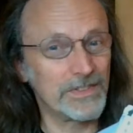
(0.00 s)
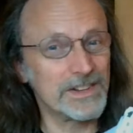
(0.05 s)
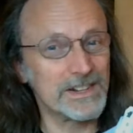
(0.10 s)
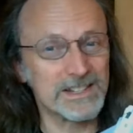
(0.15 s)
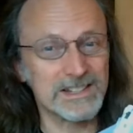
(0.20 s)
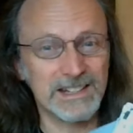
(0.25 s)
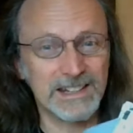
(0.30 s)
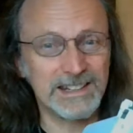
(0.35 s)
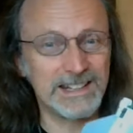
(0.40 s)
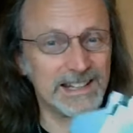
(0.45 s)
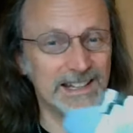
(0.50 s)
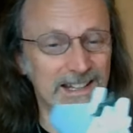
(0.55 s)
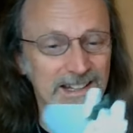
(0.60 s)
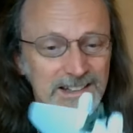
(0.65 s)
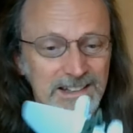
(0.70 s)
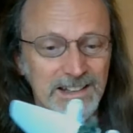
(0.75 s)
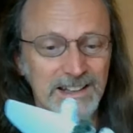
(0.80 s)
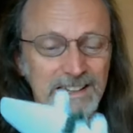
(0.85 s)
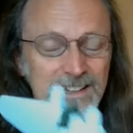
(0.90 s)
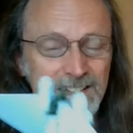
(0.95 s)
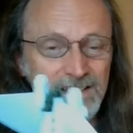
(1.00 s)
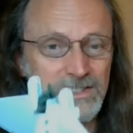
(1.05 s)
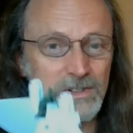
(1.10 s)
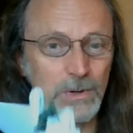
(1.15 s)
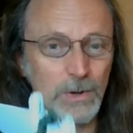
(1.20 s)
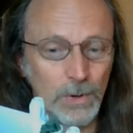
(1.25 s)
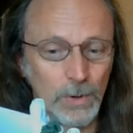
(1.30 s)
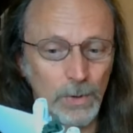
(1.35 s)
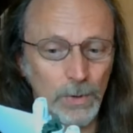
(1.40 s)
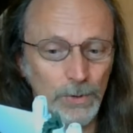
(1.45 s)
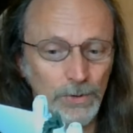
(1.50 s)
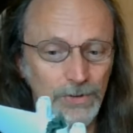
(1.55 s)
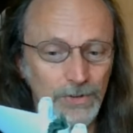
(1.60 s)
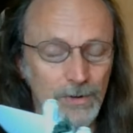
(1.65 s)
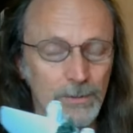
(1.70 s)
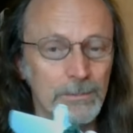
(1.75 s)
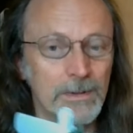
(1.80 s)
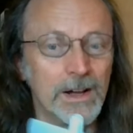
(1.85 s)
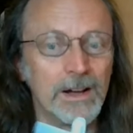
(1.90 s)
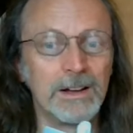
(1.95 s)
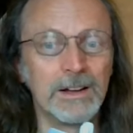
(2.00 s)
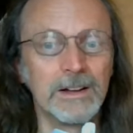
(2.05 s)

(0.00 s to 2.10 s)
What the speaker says: This kit is awesome.